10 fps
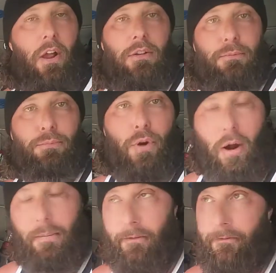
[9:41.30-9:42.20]
you got some
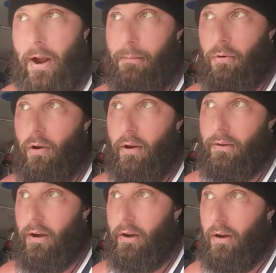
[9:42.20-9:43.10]
carbon fiber
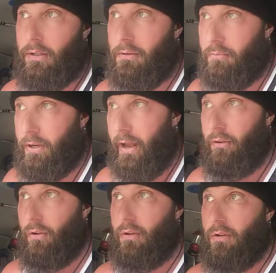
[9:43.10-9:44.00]
on there. You got some
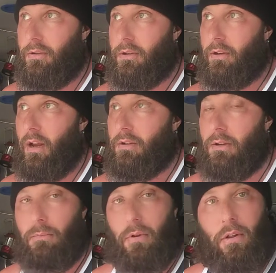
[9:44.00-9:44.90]
decals. You
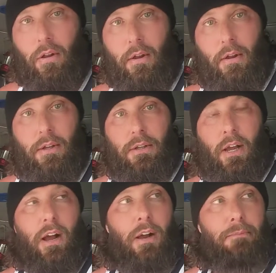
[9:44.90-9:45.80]
got some little
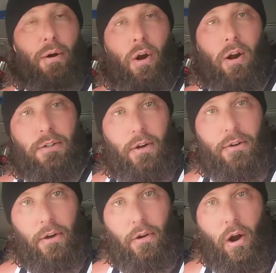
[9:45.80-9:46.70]
uh, parts
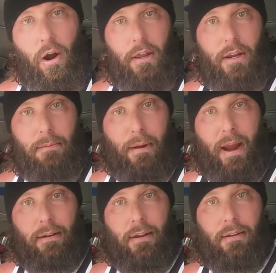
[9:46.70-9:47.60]
on your car that you
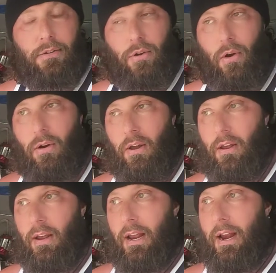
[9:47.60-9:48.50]
painted. So
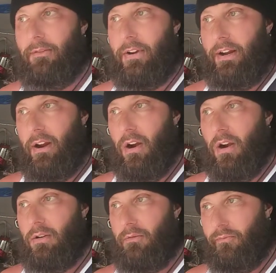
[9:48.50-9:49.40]
every
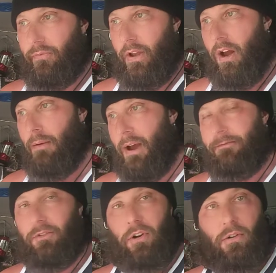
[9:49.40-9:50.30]
year um,
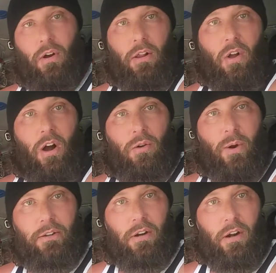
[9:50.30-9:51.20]
after, you know, a
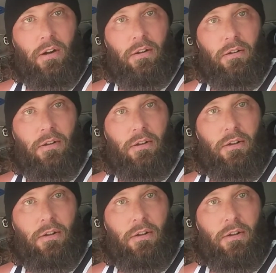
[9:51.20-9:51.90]
long winter,